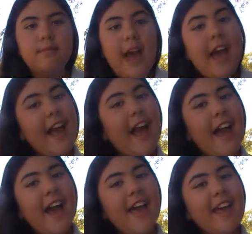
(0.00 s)
Hi
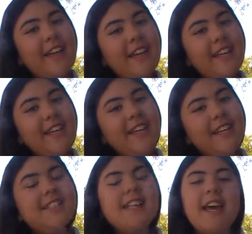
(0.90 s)

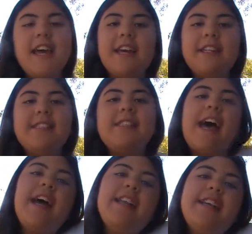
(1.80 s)
guys, it's
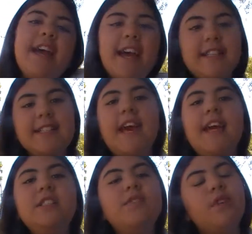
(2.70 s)
Dani and
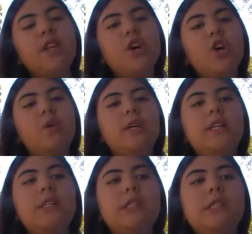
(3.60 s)
today's video
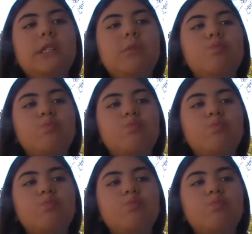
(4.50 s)
is